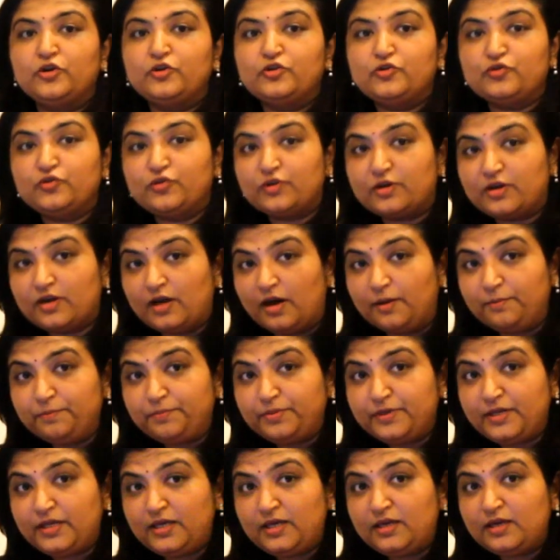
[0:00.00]
to the
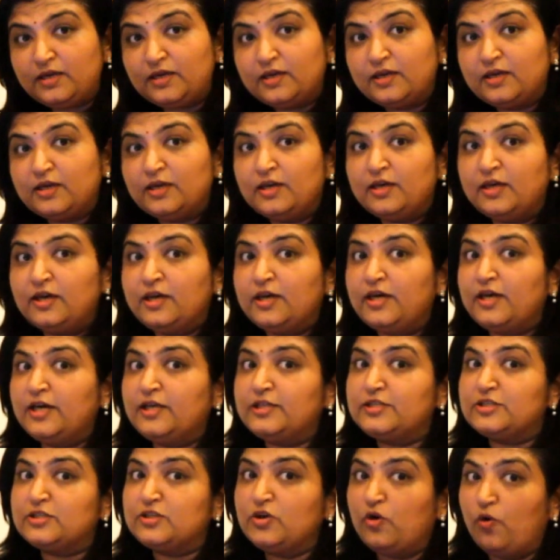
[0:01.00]
company,
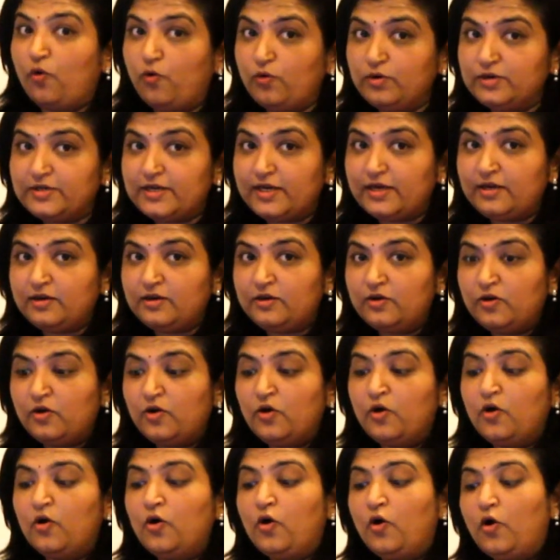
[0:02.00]
its holding
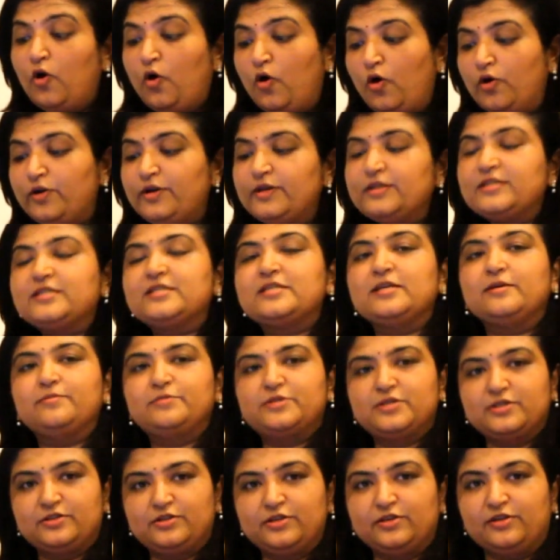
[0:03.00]
or its
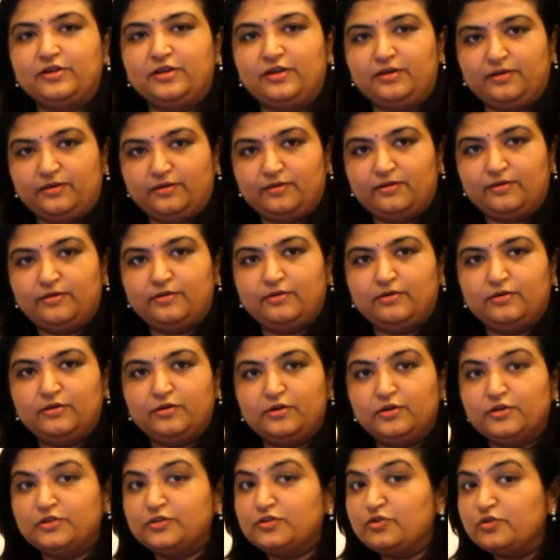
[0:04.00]
subsidiary.
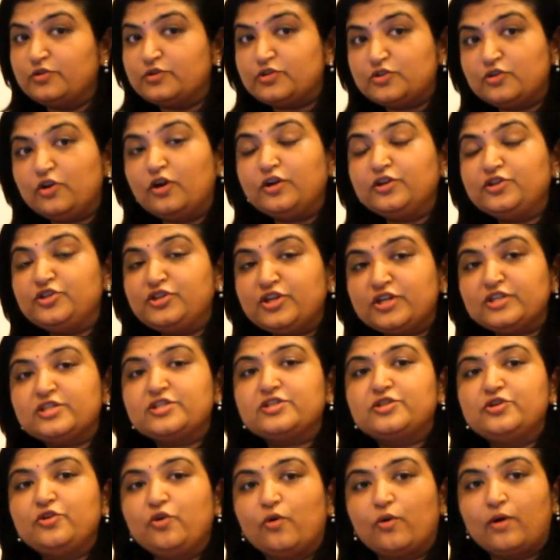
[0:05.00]
So it's not
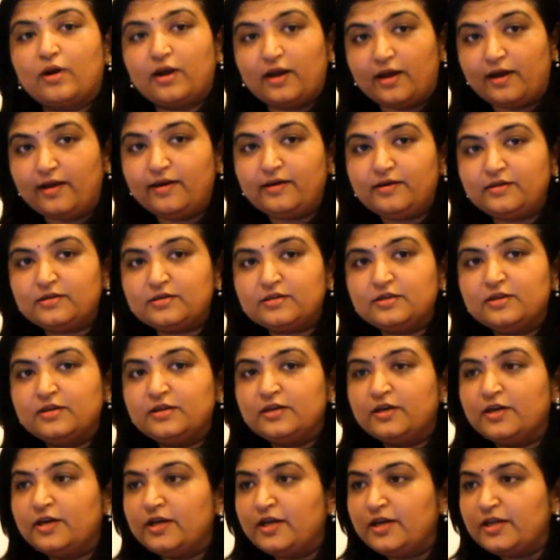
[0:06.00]
just your client,
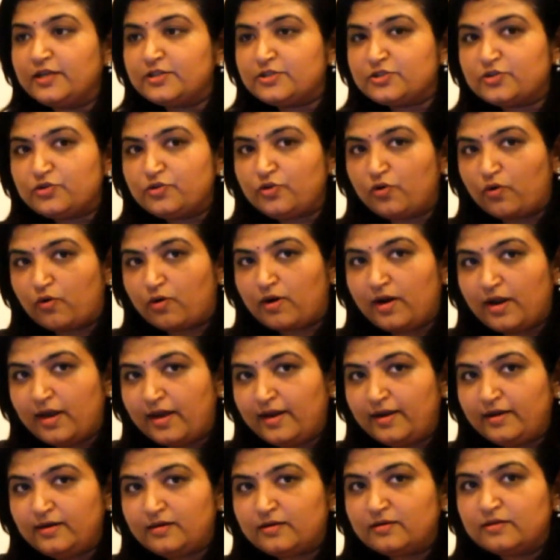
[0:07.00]
it's to your
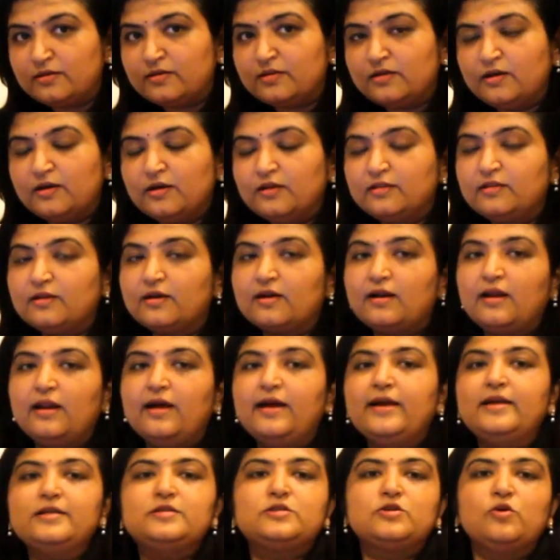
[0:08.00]
client, the
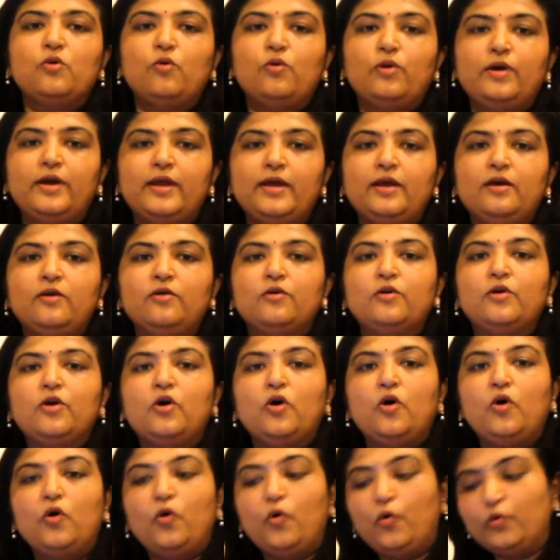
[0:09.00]
client's holding
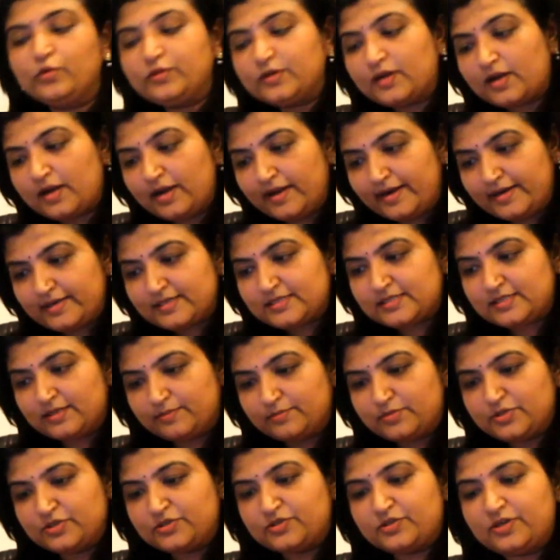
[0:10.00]
or the client's
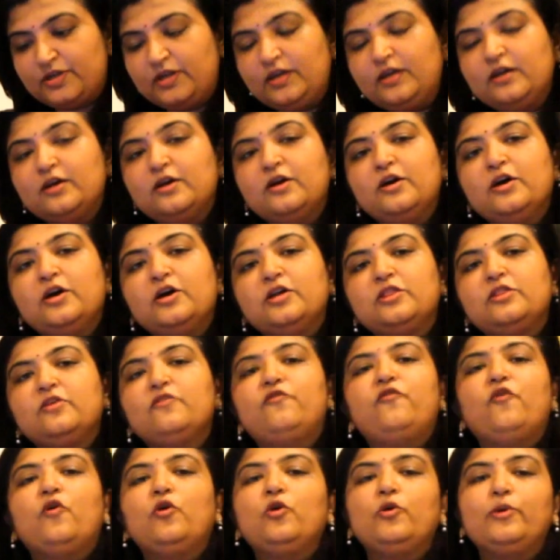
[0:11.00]
subsidiary, the
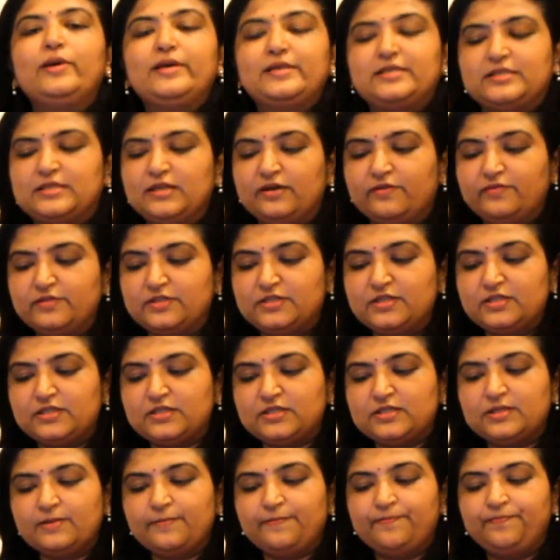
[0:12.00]
following
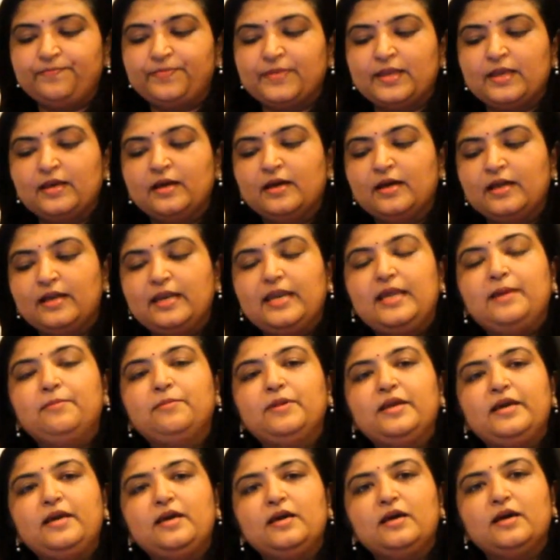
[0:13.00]
services,
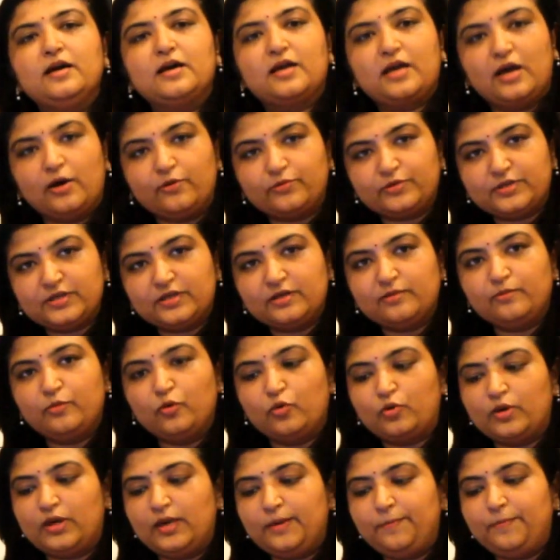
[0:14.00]
namely accounting and
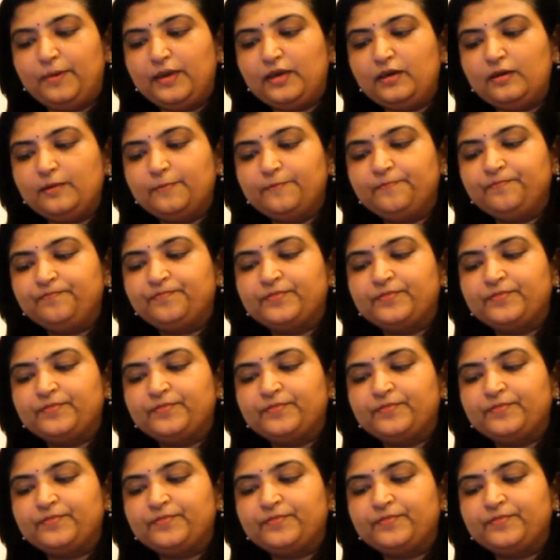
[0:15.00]
bookkeeping,